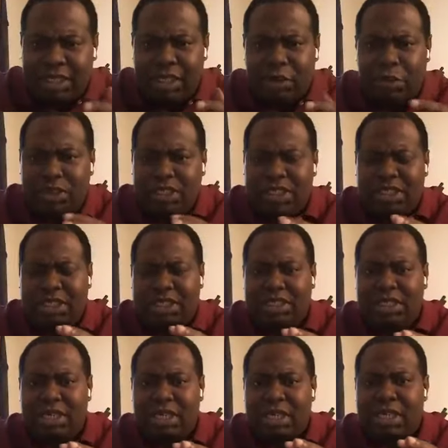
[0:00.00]
which
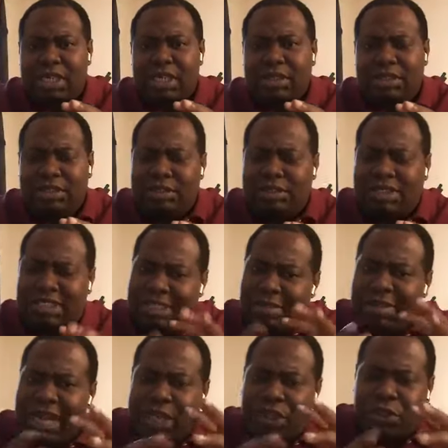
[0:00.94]
is
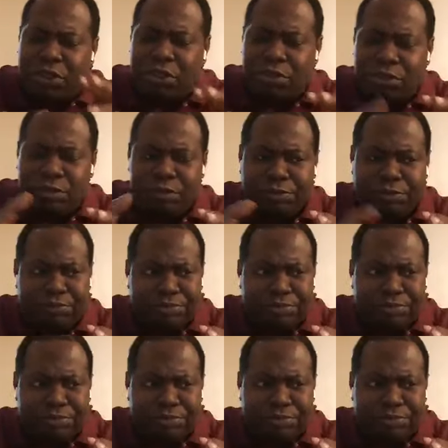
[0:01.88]
similar to